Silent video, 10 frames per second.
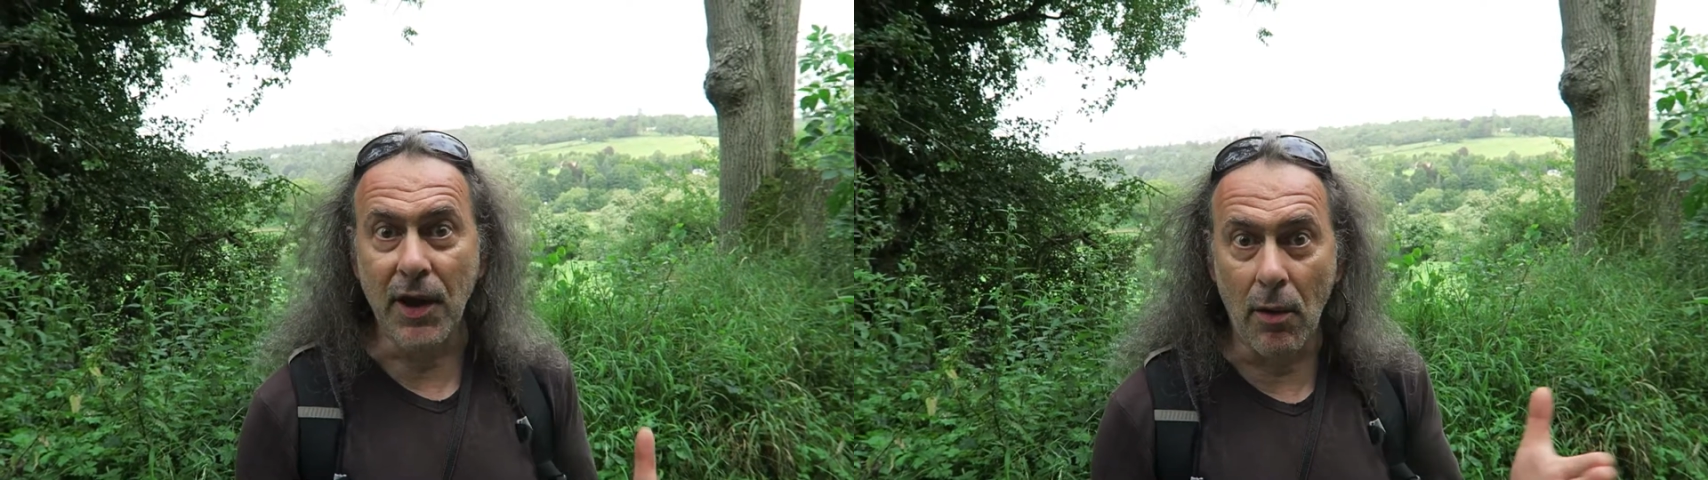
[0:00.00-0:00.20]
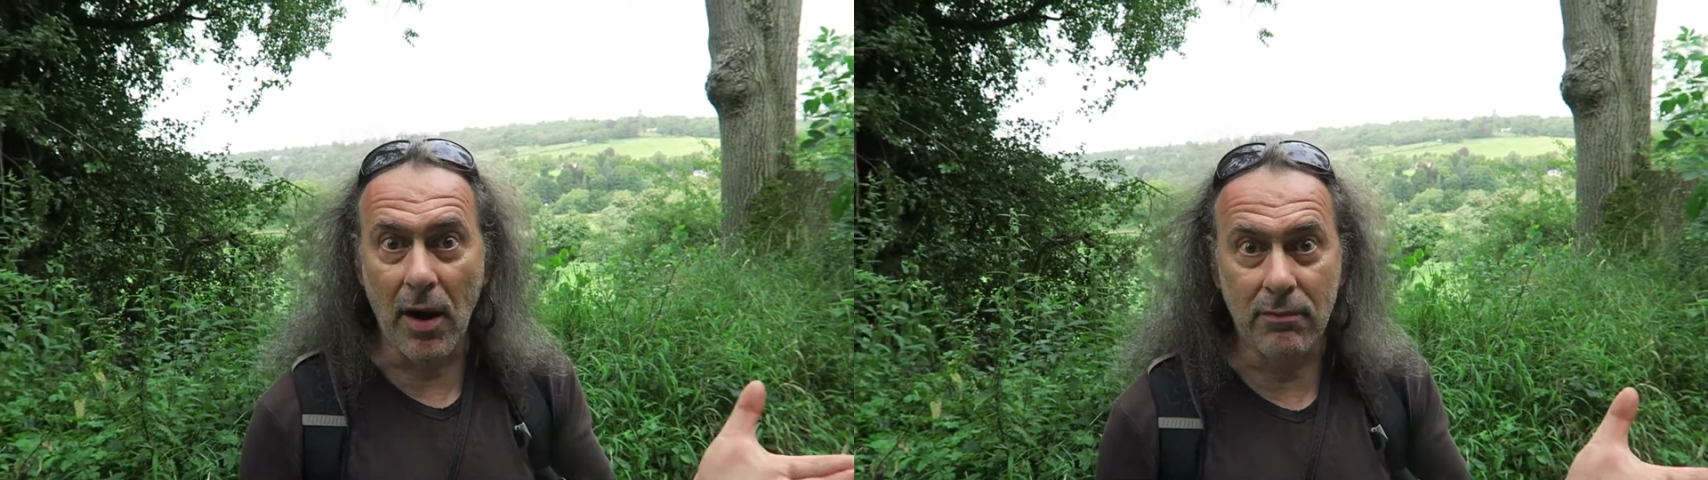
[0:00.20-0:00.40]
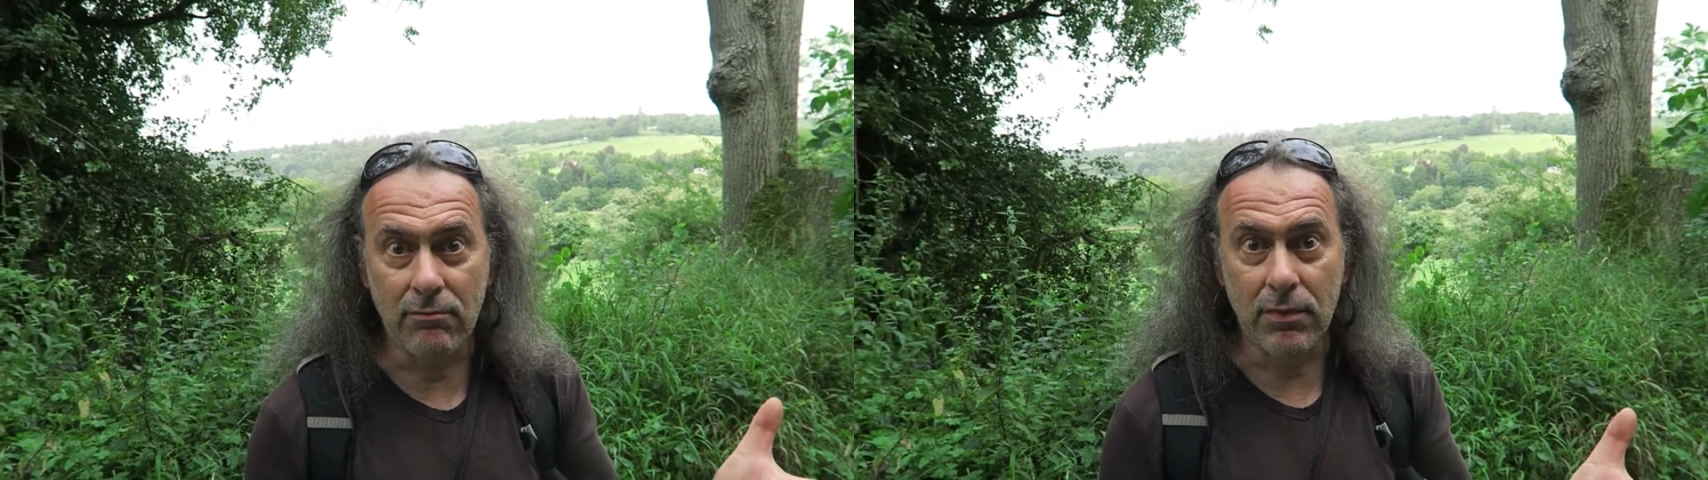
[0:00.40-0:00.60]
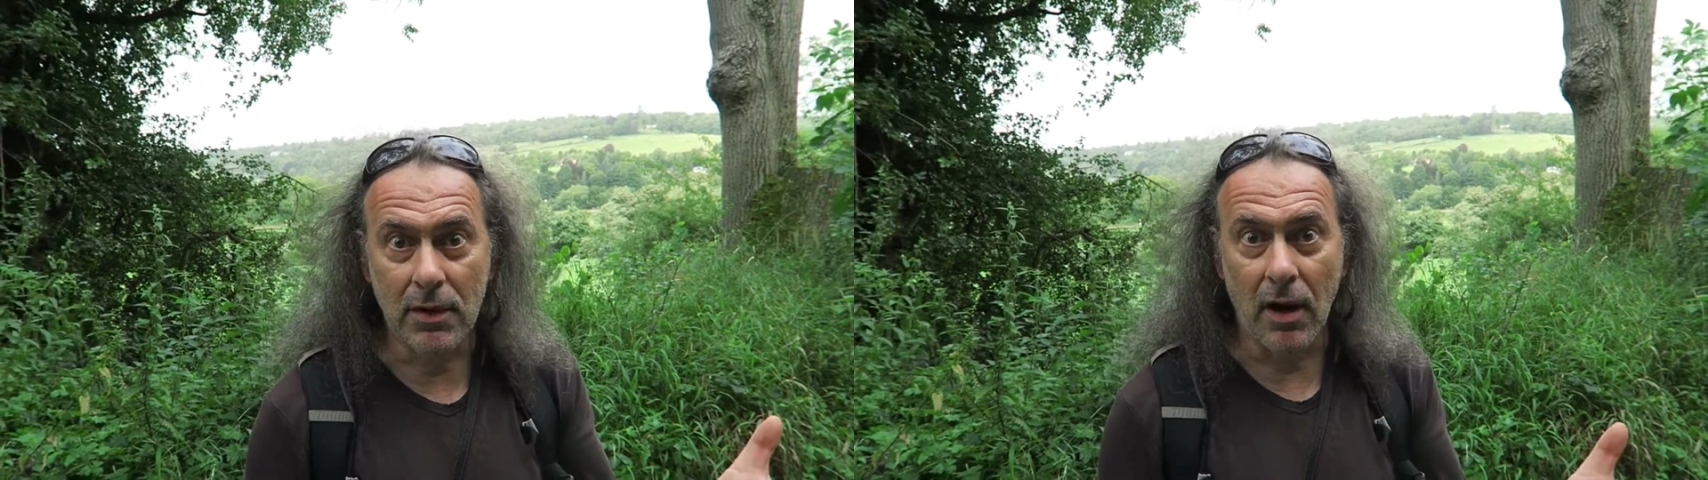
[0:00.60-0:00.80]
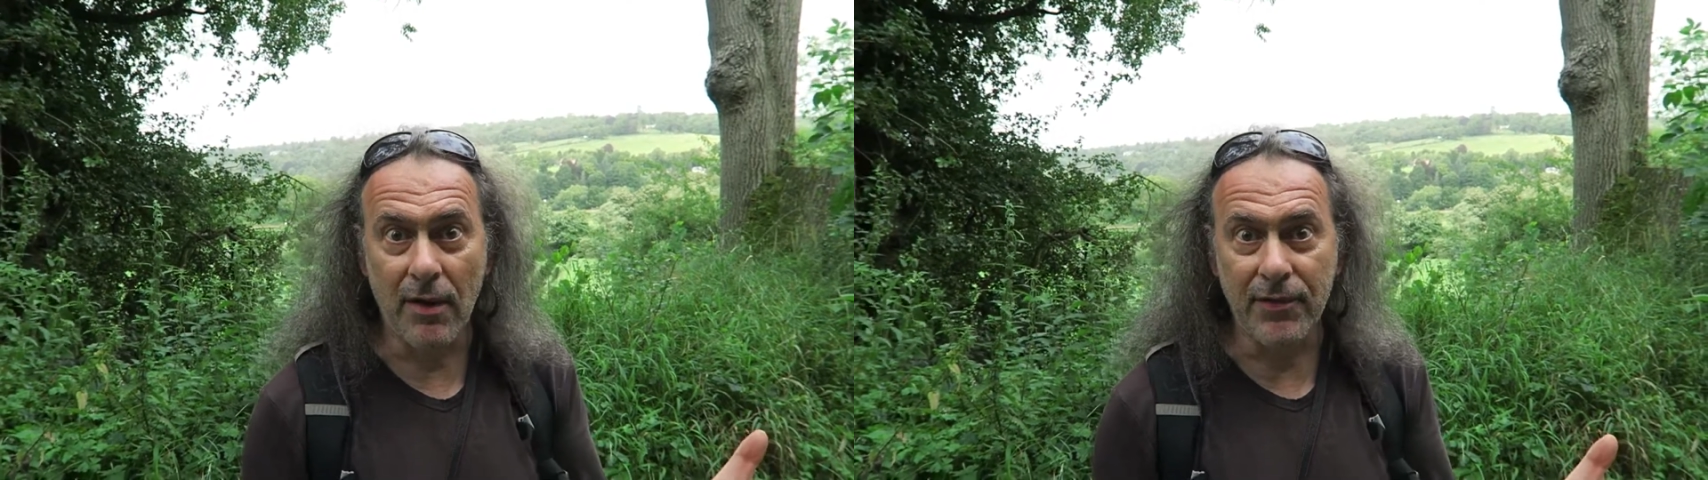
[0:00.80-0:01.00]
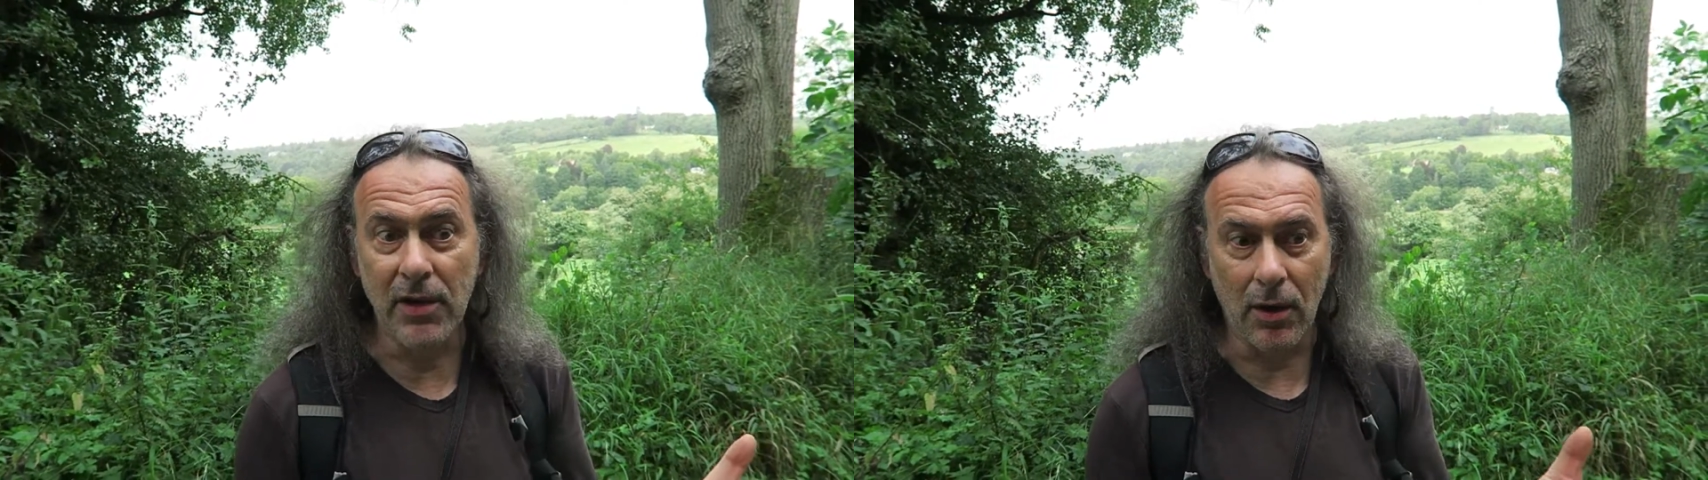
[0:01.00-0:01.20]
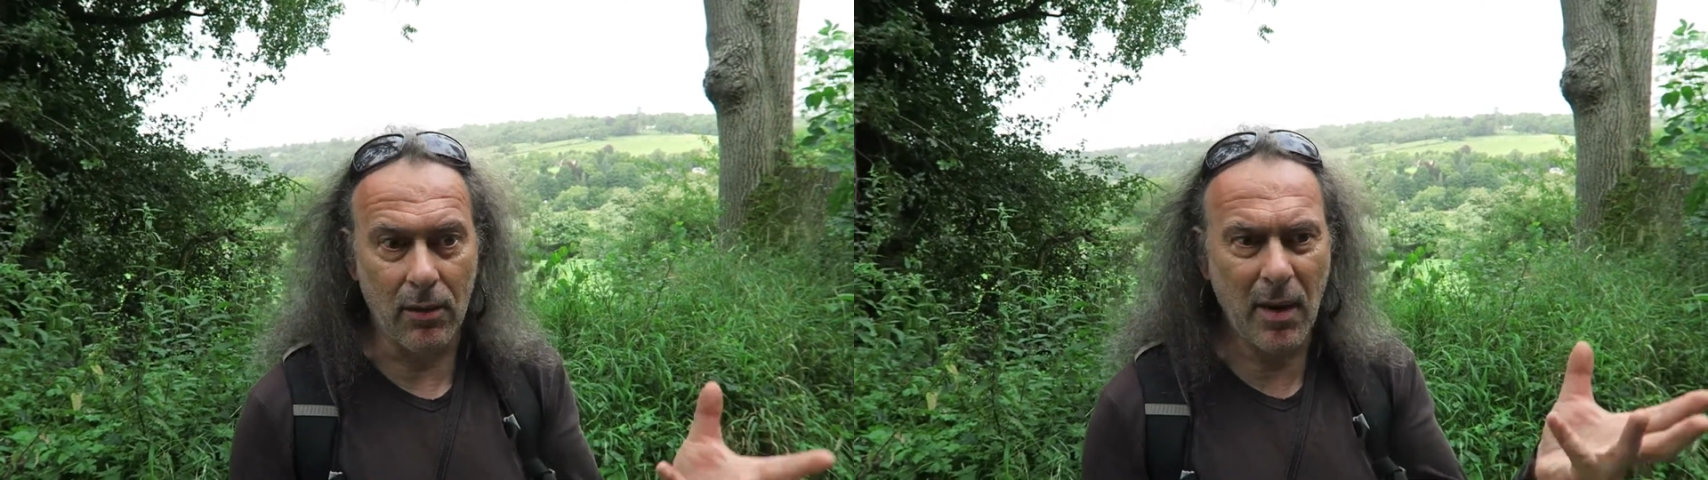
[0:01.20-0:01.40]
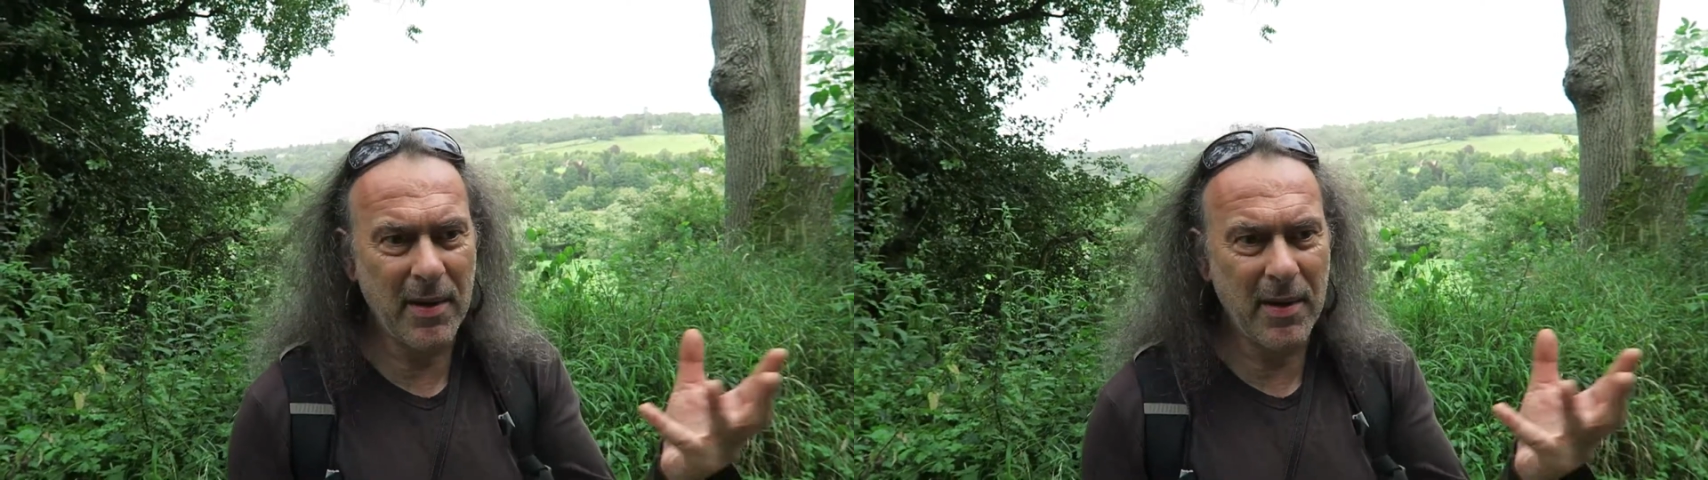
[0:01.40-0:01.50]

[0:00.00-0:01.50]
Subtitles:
so I kind of knew.